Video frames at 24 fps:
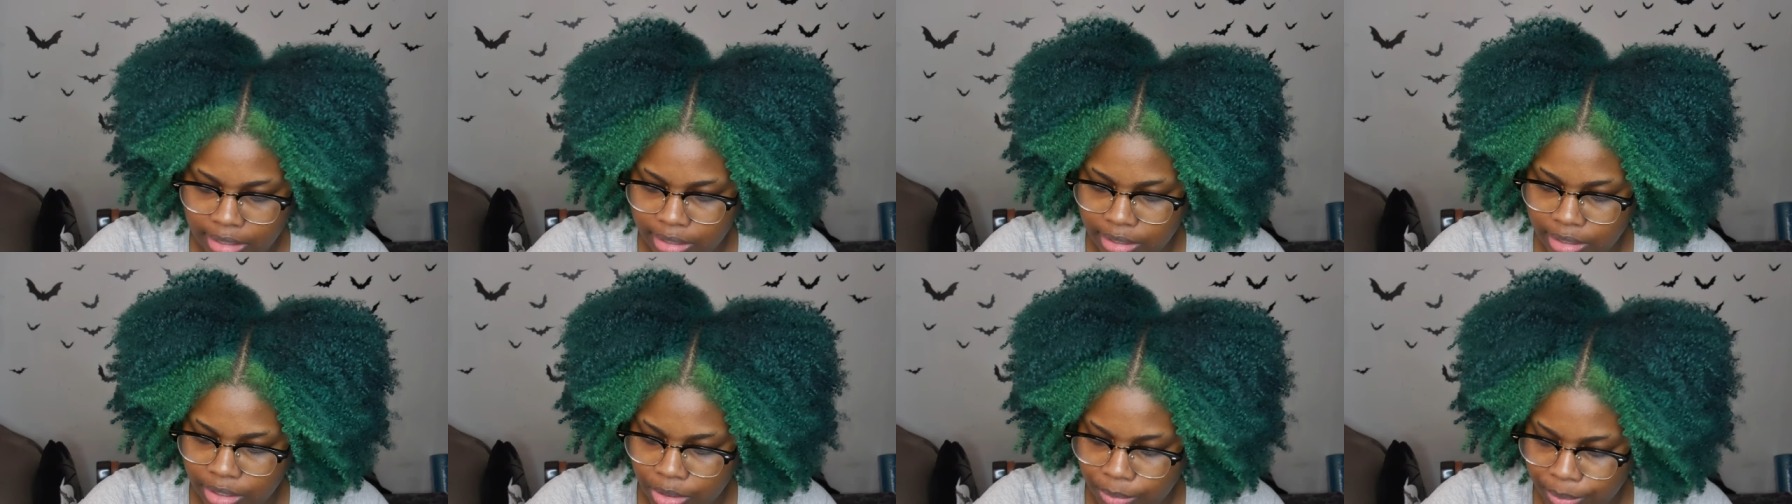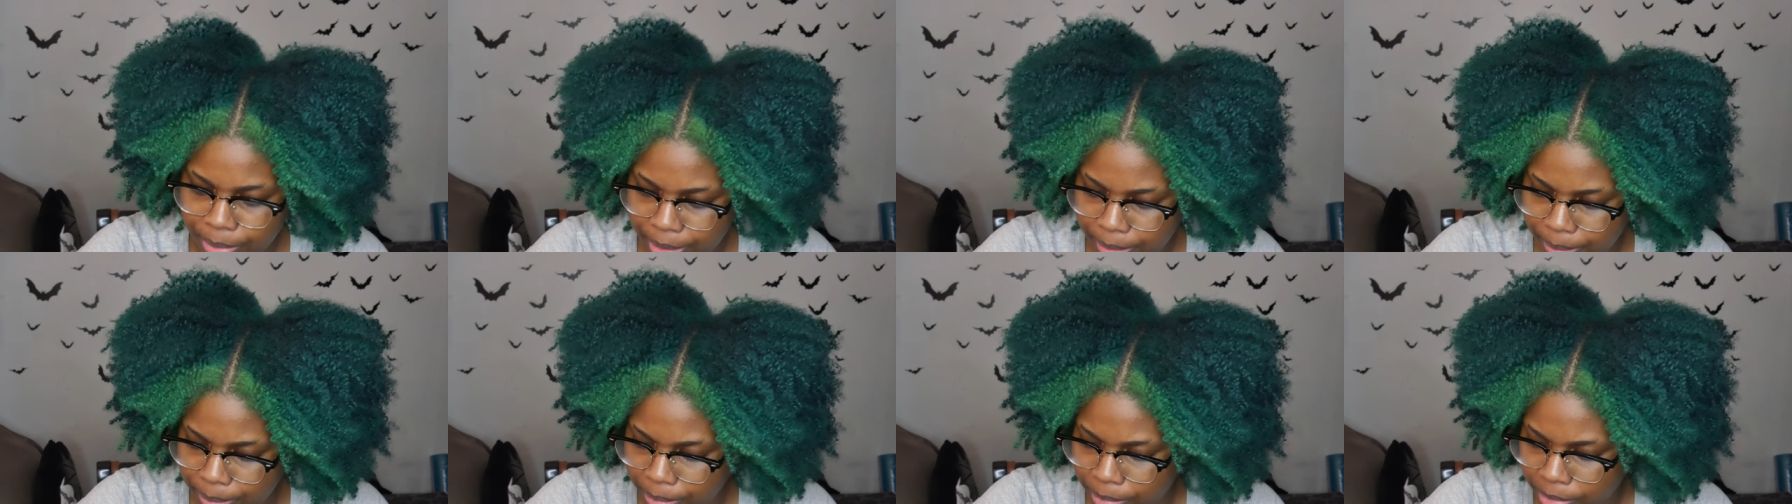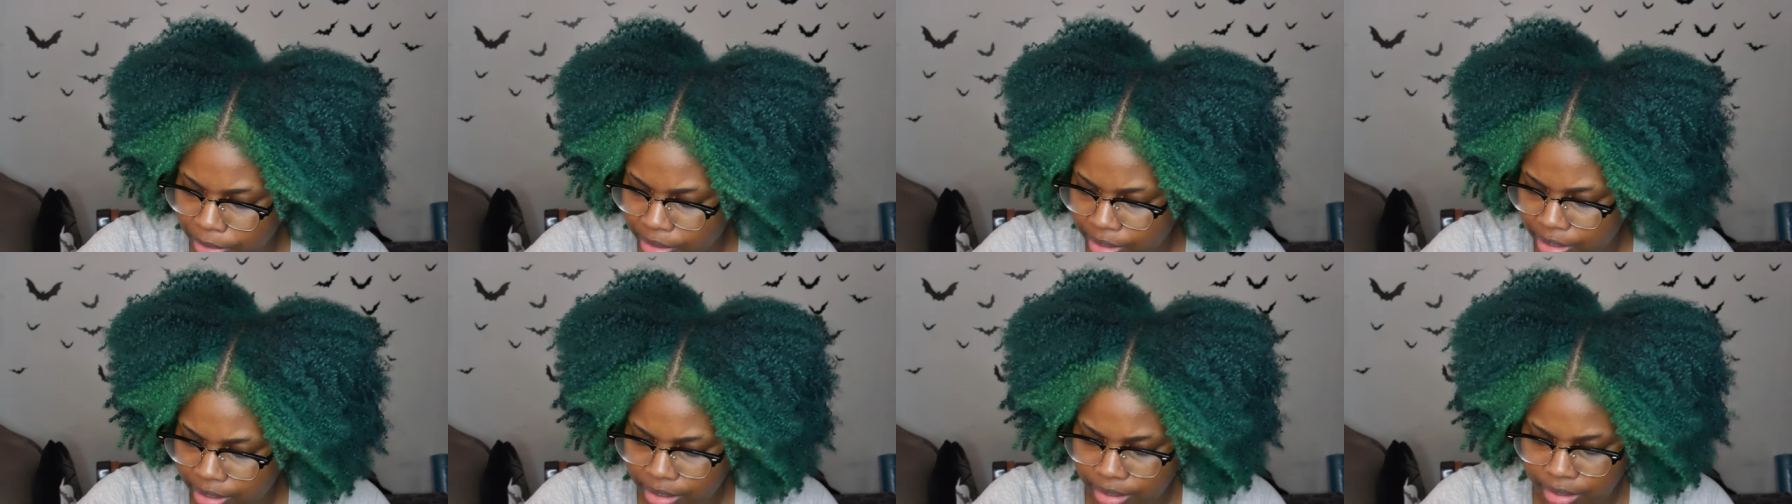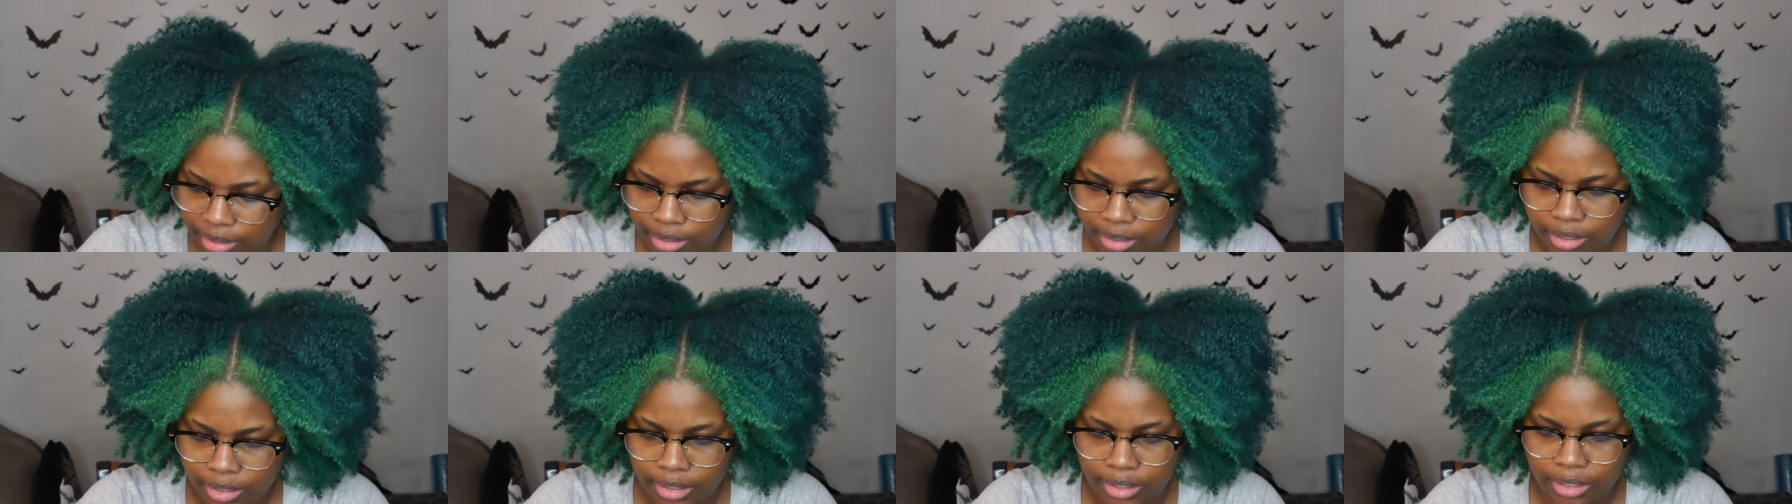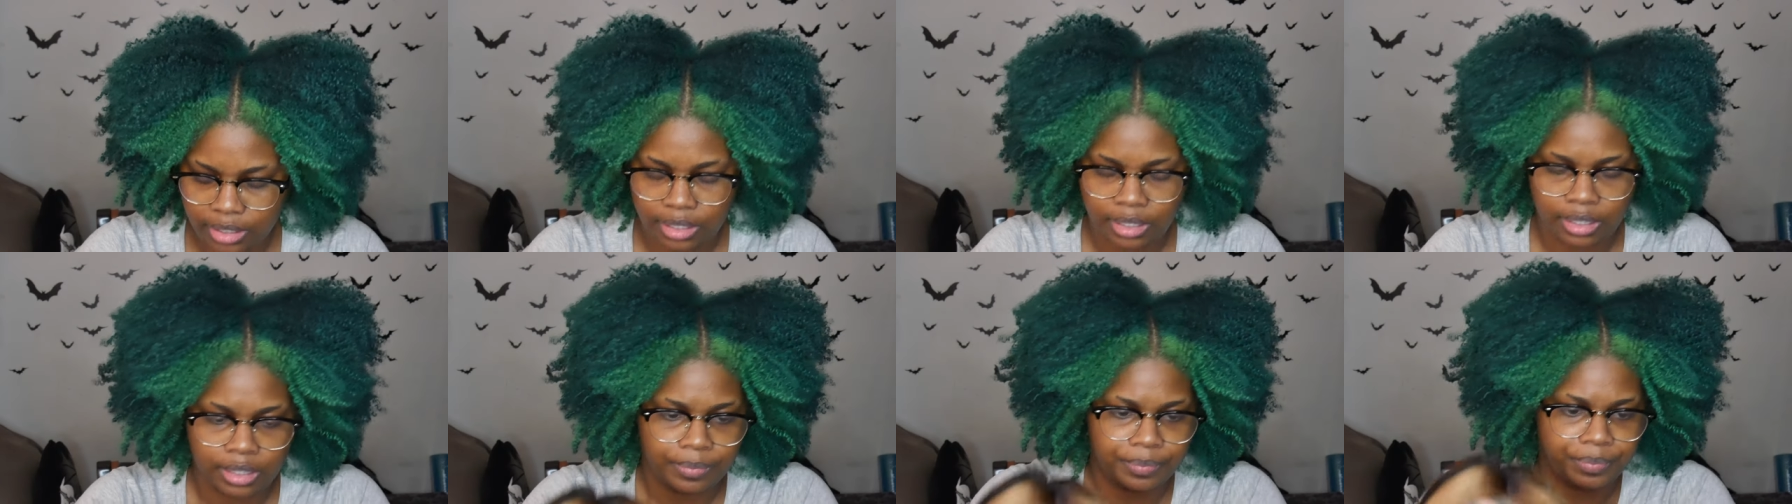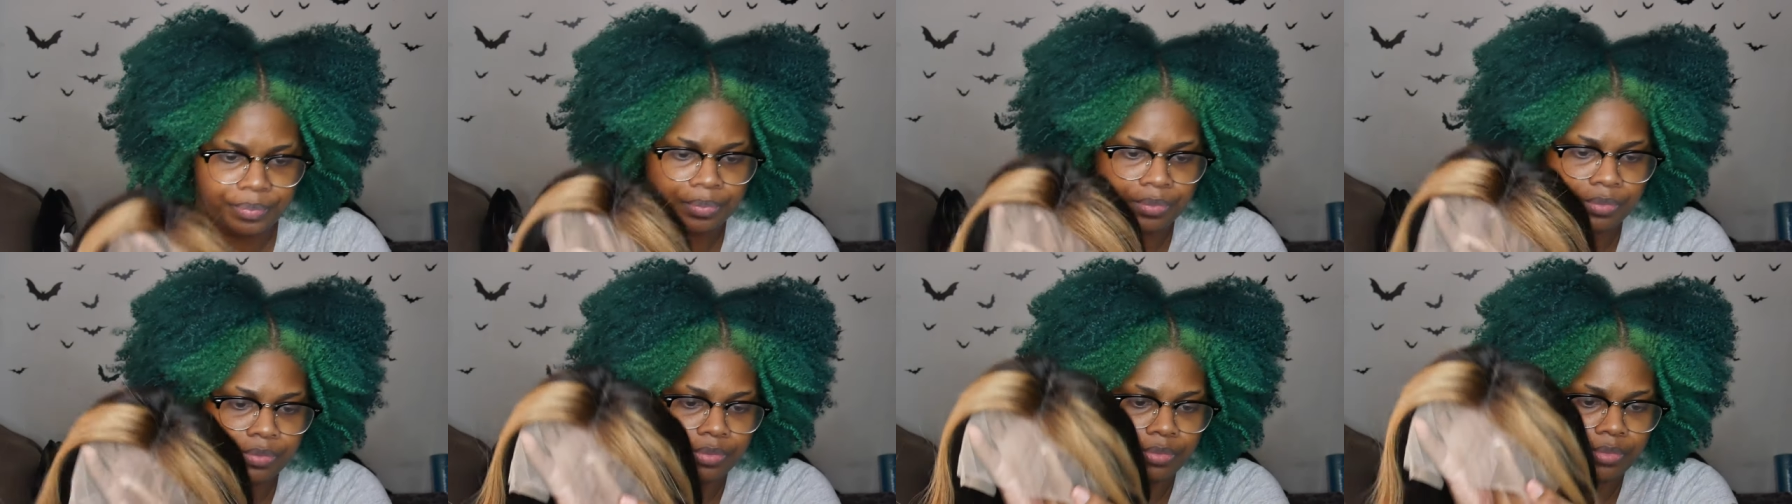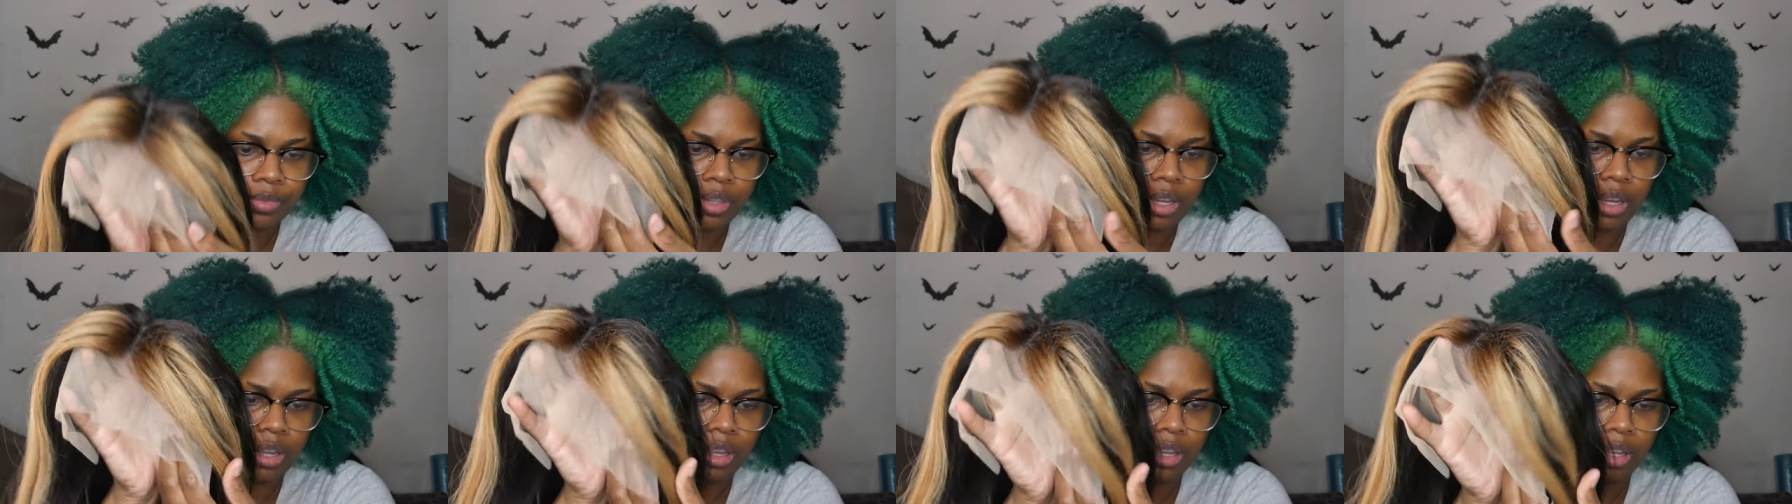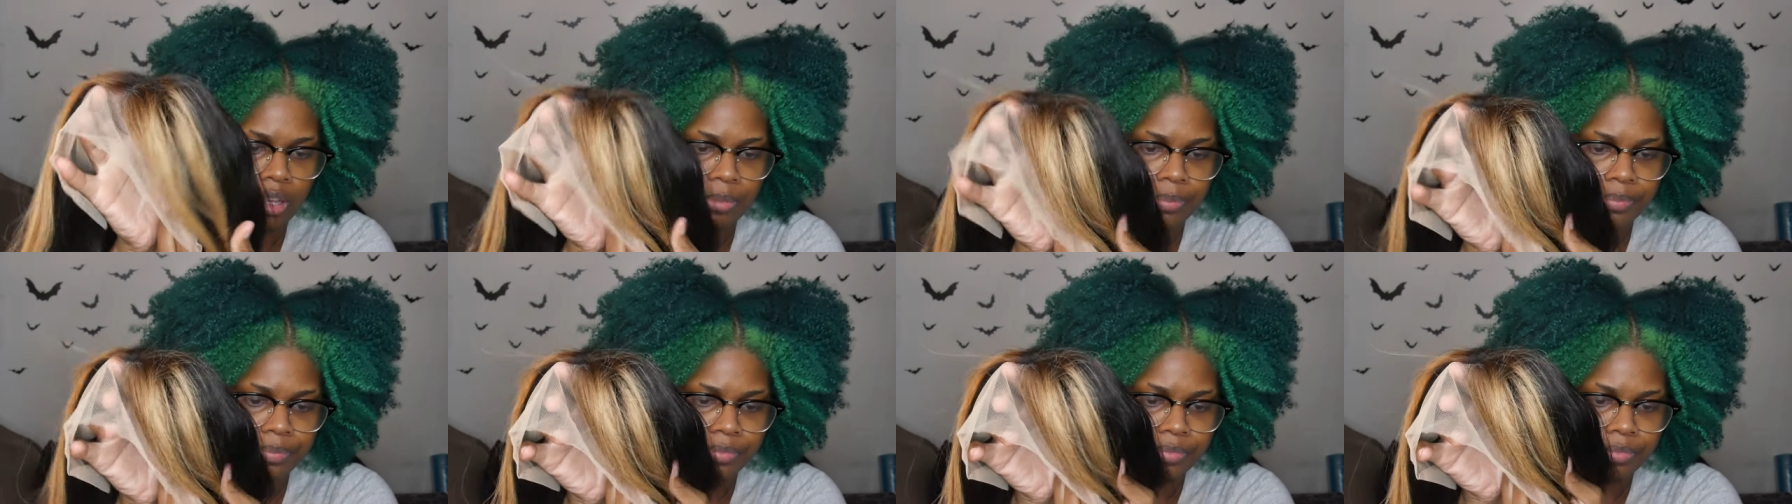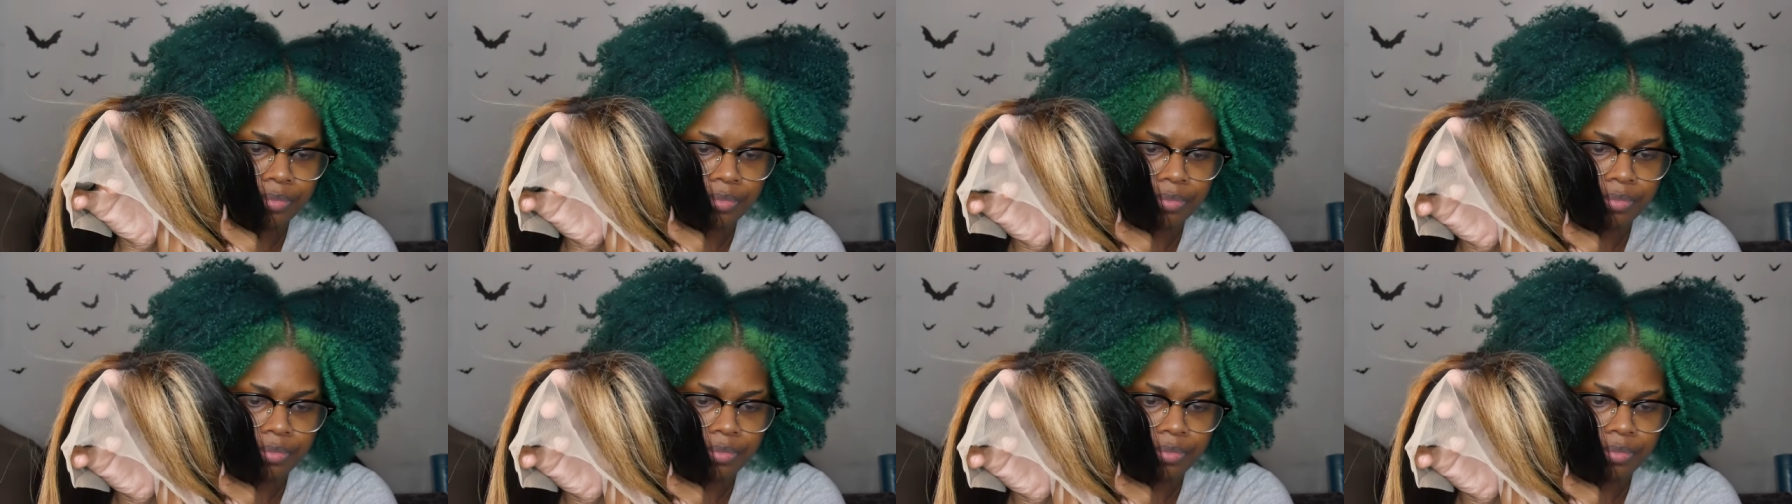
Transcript: little bit more. Um,